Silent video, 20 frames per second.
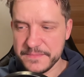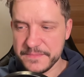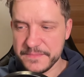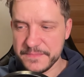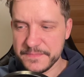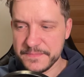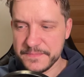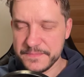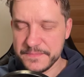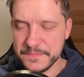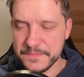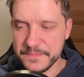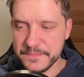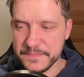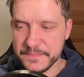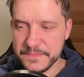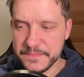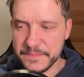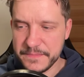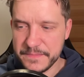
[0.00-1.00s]

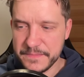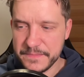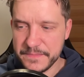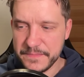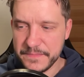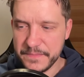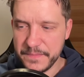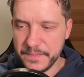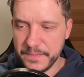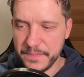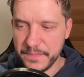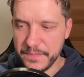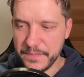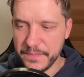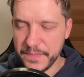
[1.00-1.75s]
Nobody speaks.